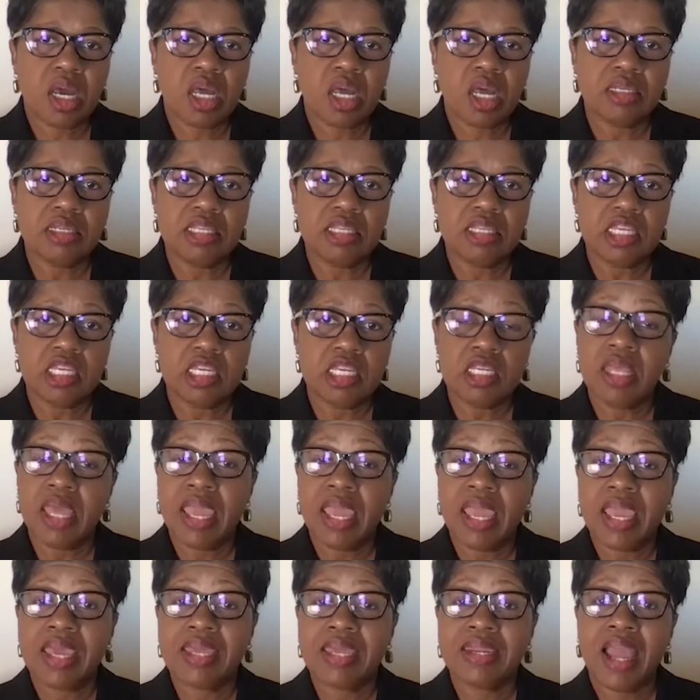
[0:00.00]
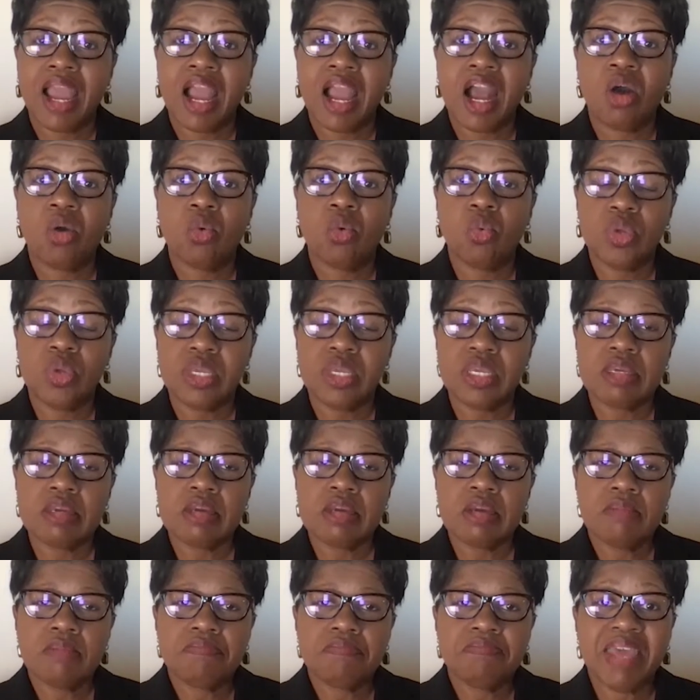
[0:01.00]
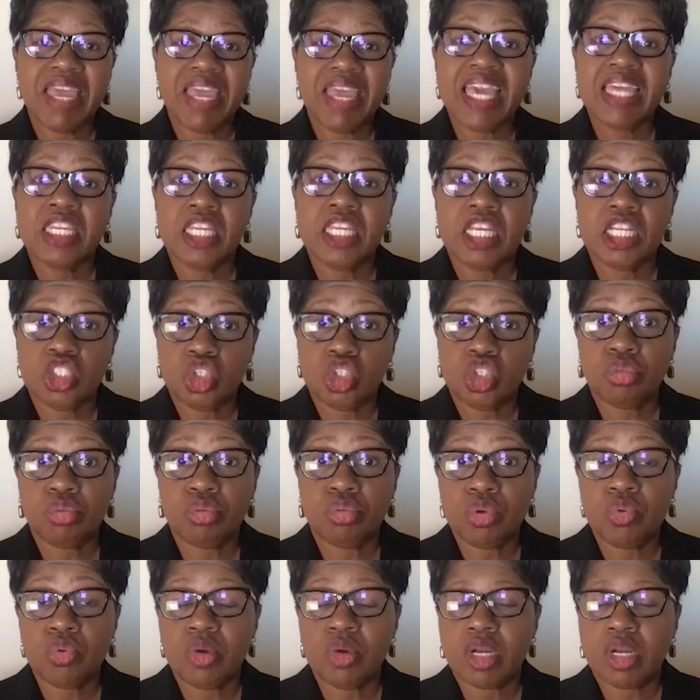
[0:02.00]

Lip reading: lead and how we manage through